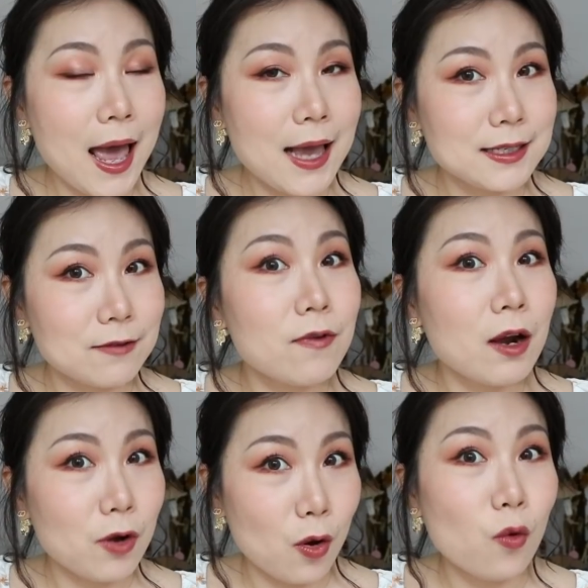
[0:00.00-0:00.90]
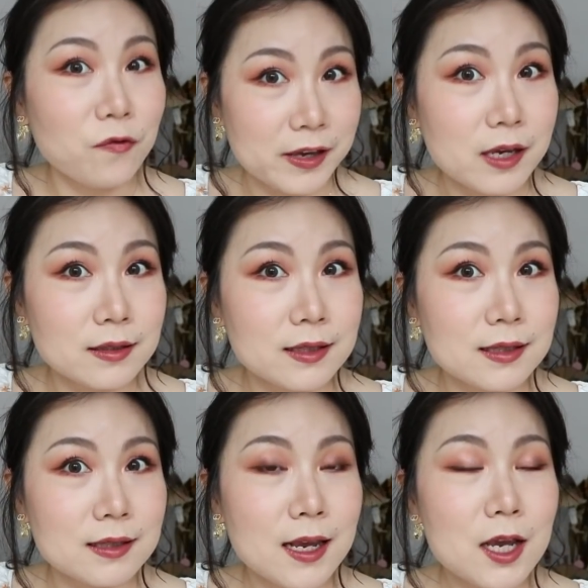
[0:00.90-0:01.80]
It's very
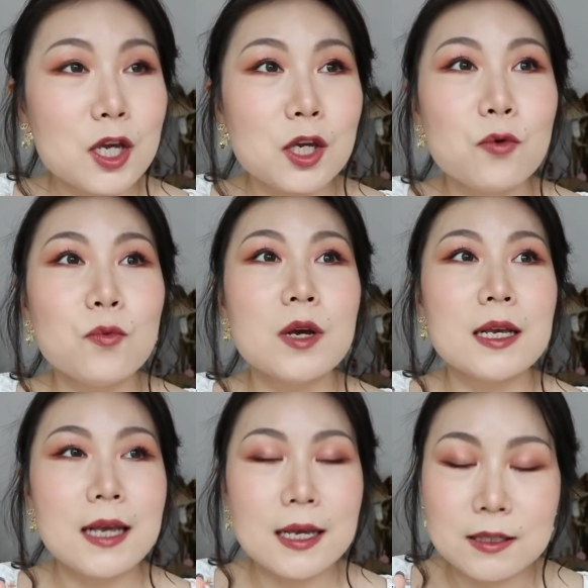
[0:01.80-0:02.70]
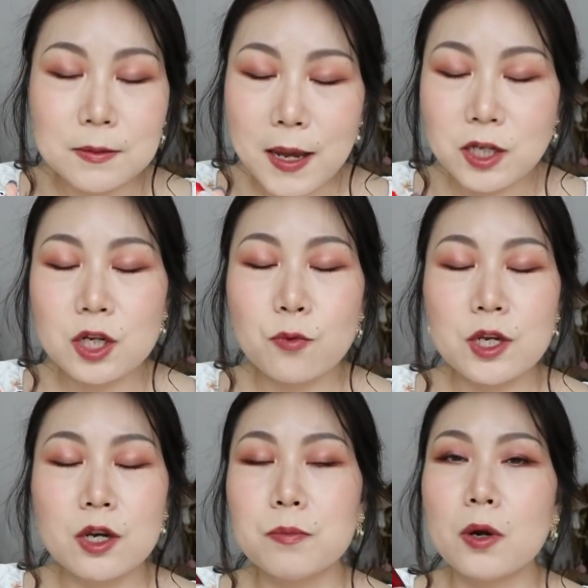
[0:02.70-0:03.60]
obvious. Especially when
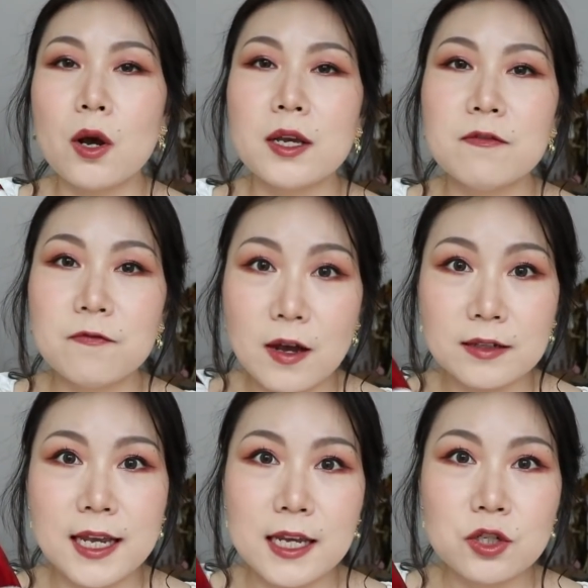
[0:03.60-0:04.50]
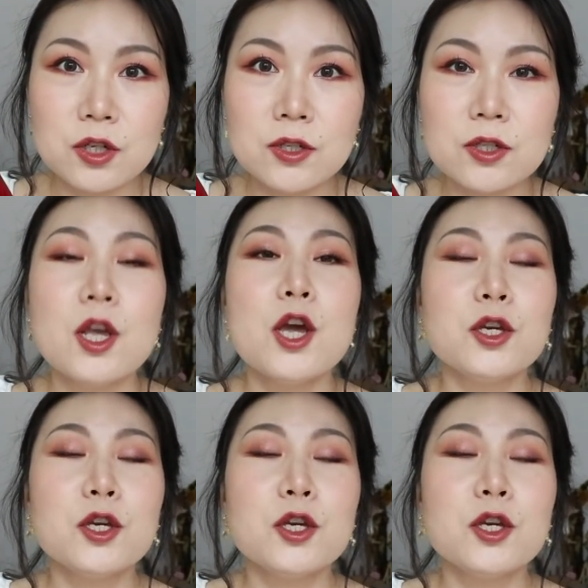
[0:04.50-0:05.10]
you're applying foundations,